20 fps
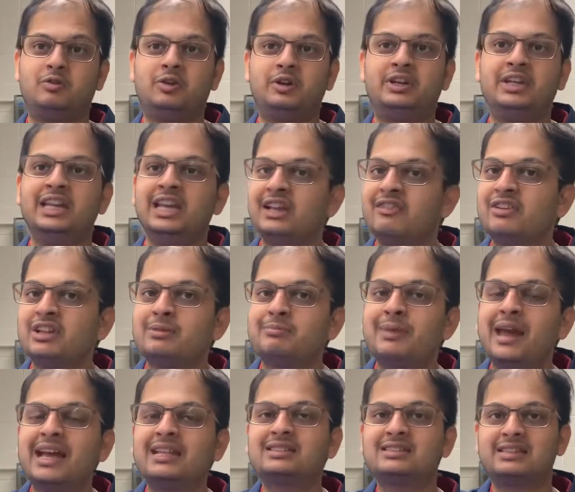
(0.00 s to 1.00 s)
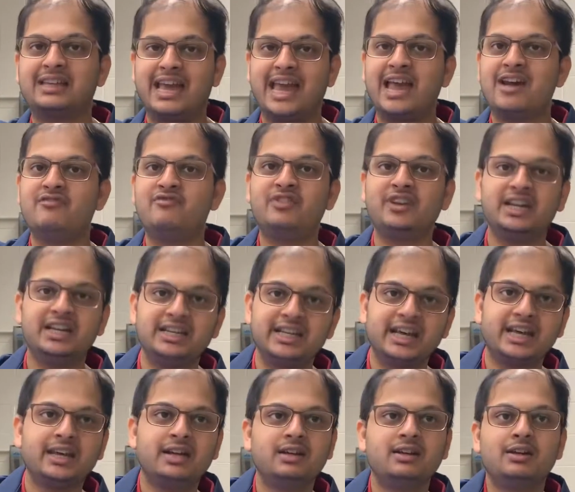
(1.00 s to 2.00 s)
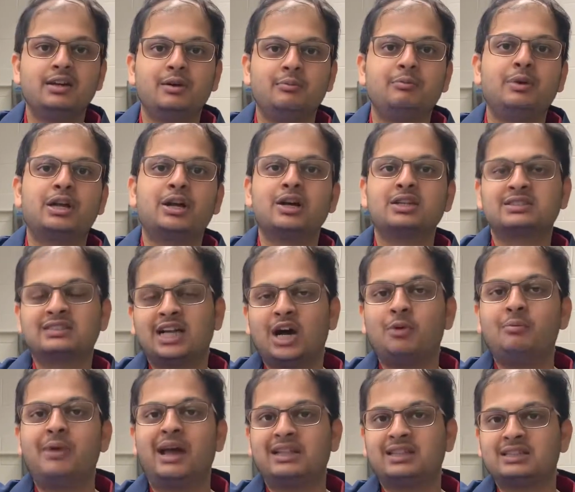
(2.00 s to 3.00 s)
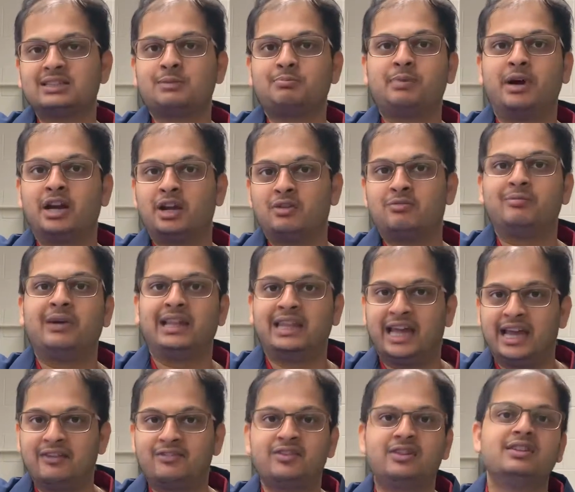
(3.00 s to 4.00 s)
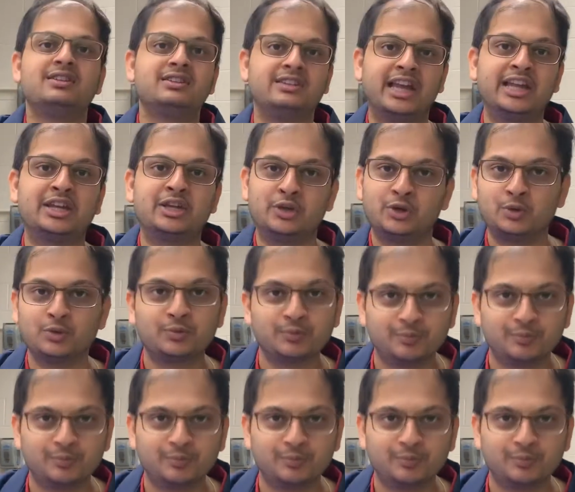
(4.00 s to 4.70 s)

dealing with maths every day, because now math is a part of my life. Thank you.